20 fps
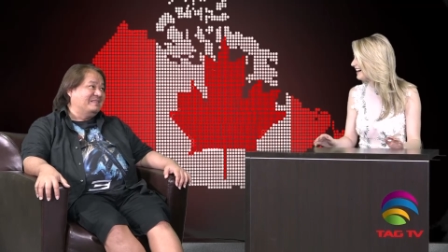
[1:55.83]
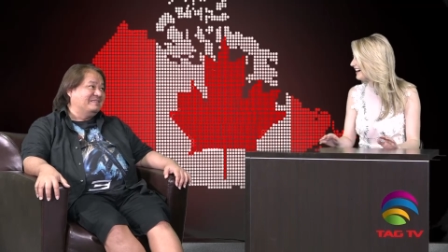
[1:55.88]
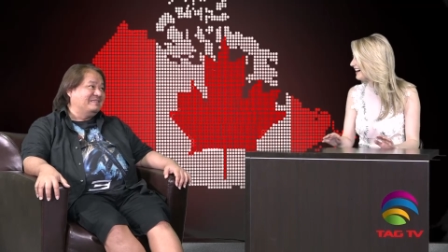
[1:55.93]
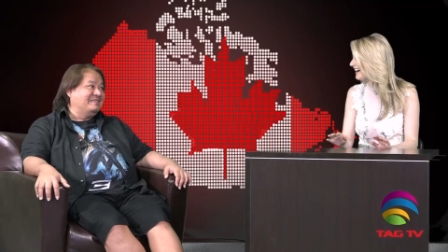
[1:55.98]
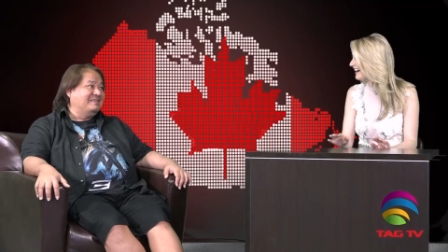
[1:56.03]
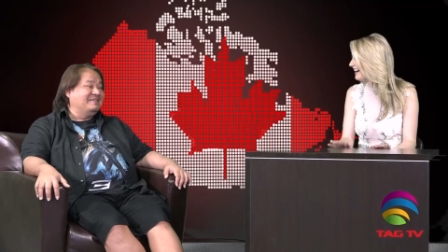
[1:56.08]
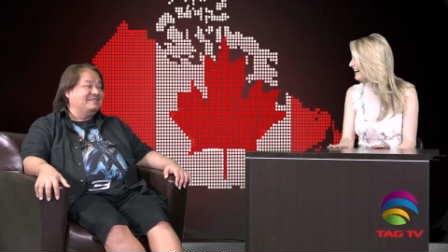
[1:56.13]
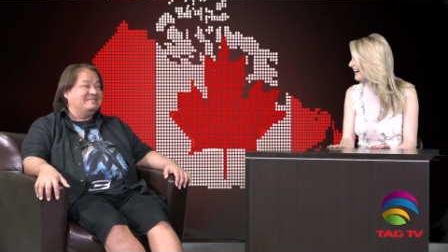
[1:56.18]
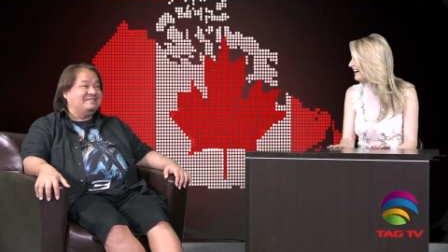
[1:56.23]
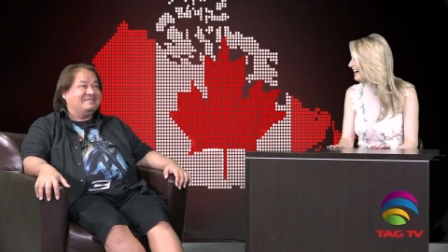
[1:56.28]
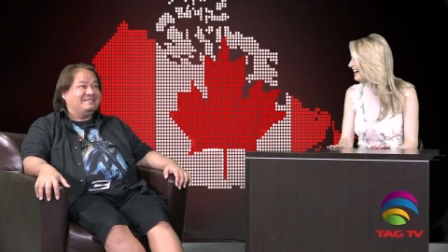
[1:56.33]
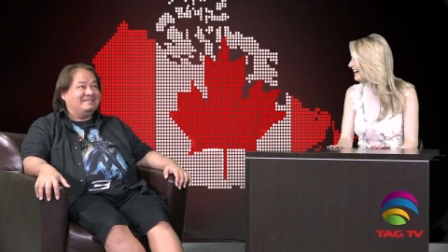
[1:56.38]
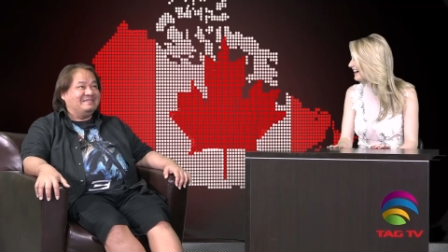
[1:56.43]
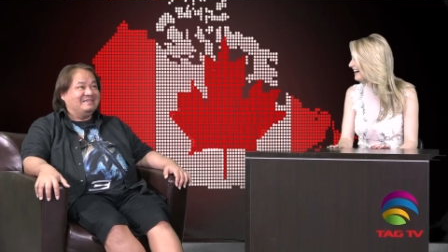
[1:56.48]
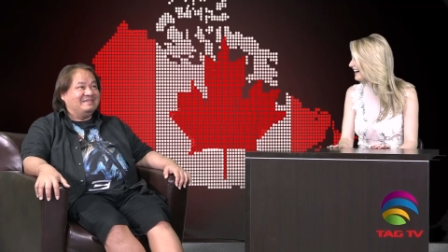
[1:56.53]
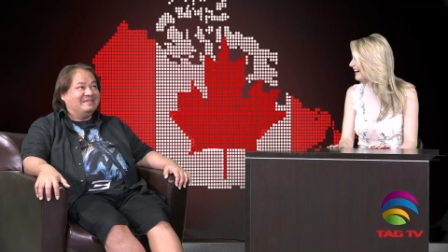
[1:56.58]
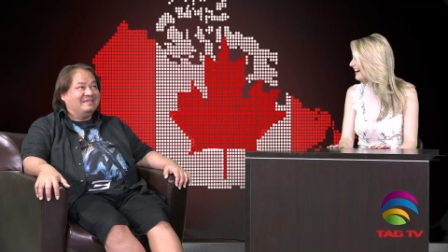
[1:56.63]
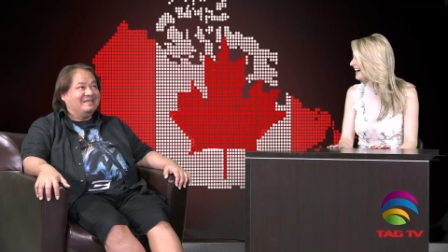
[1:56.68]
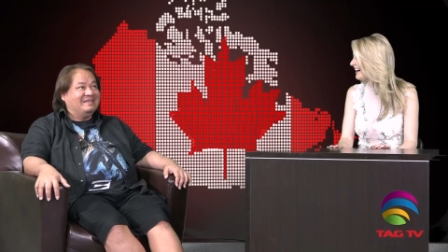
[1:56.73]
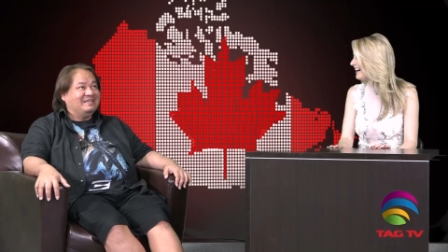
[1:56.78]
He's,
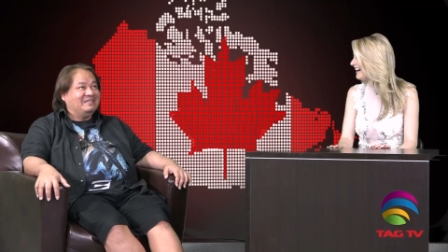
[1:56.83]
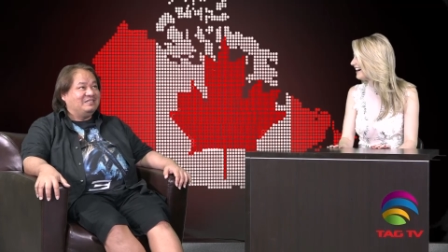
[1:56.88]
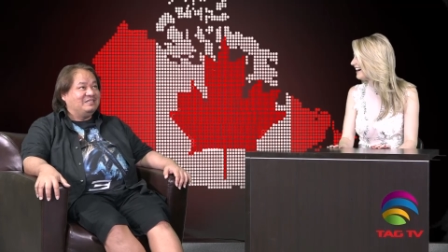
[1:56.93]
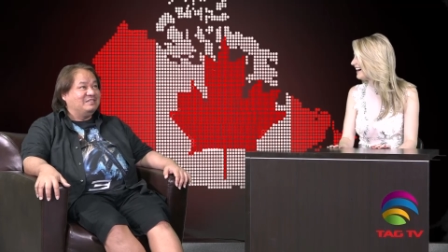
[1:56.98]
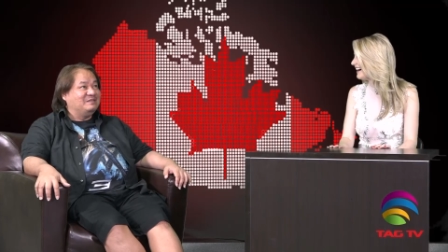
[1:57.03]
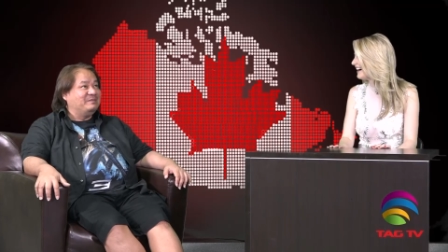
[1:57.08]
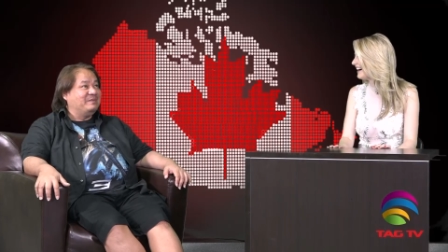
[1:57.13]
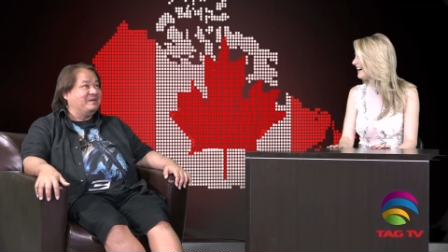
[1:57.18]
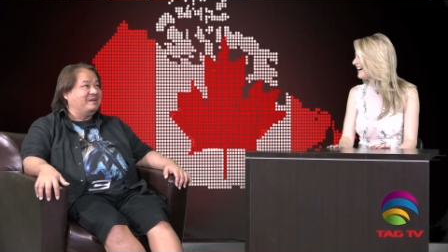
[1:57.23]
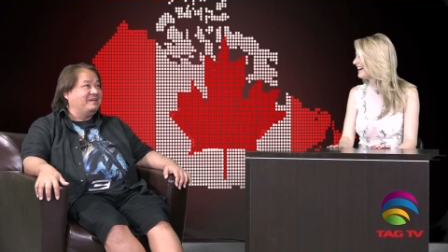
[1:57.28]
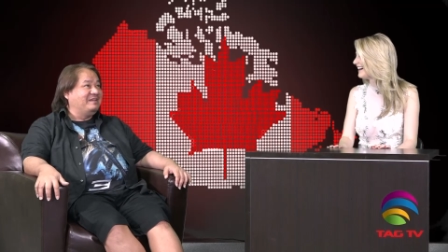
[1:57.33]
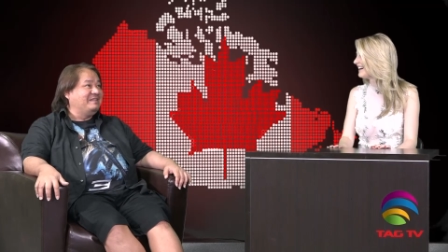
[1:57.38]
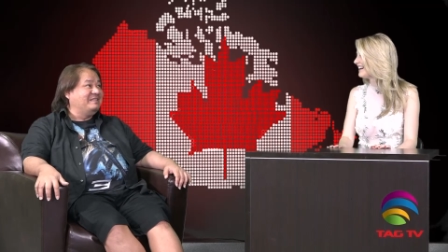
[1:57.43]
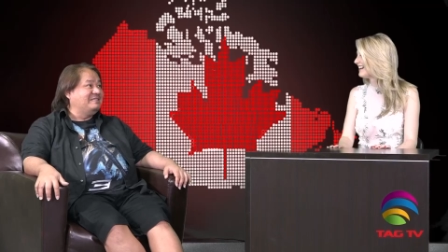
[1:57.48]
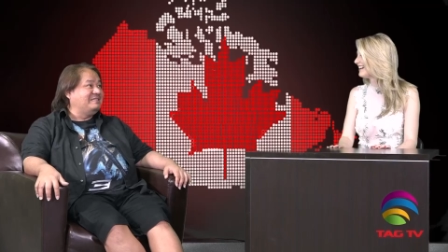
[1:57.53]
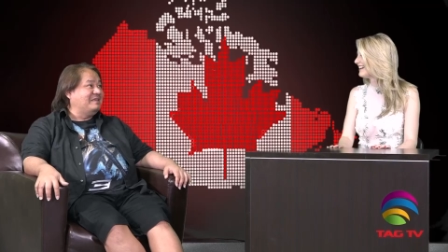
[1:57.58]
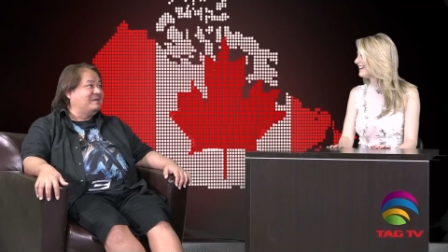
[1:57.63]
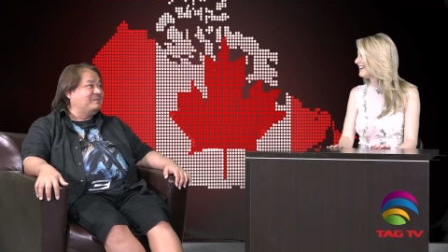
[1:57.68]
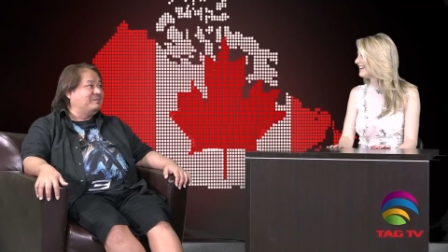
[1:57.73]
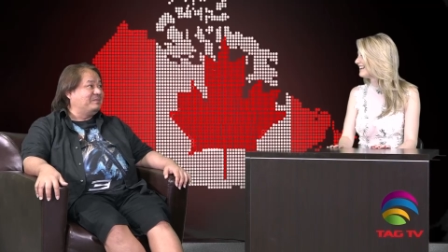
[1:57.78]
she's marrying the
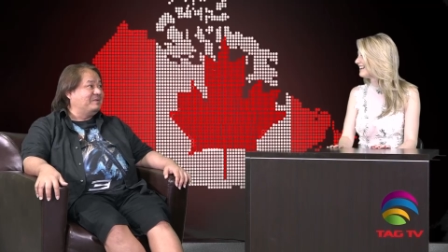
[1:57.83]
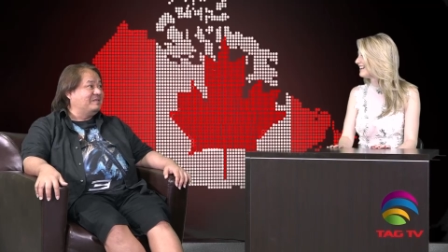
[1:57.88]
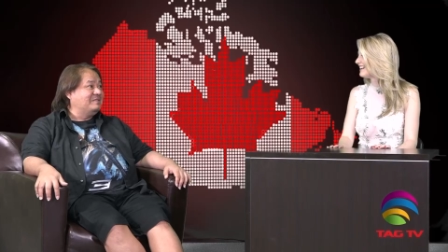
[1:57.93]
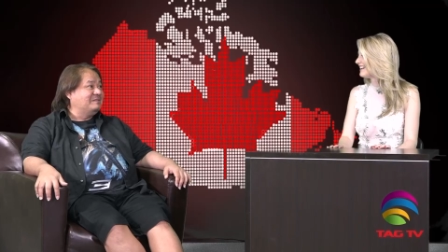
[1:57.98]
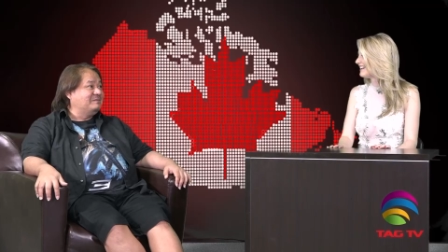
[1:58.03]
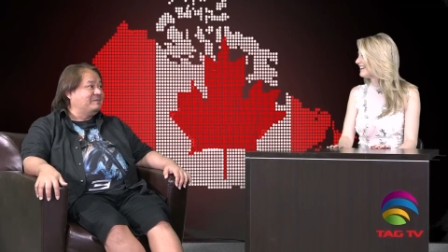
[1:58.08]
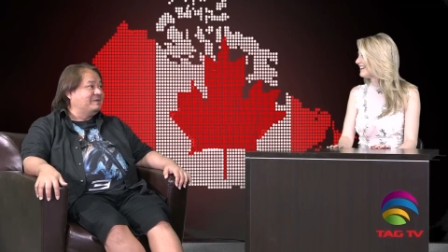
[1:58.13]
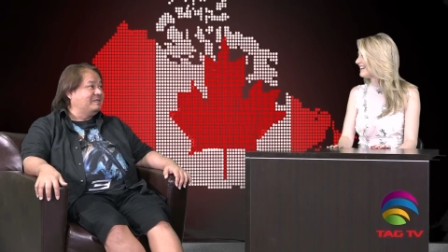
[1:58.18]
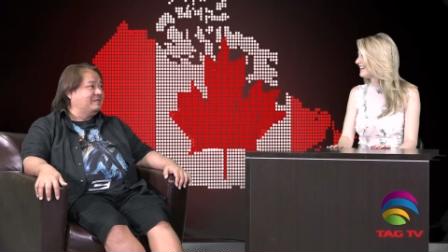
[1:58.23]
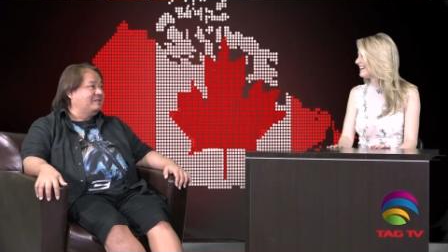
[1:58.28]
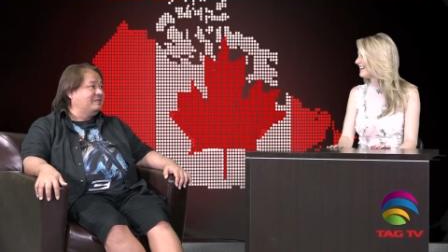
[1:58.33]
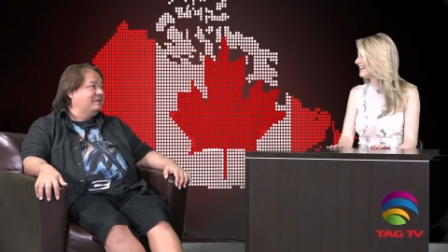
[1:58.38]
same prince, but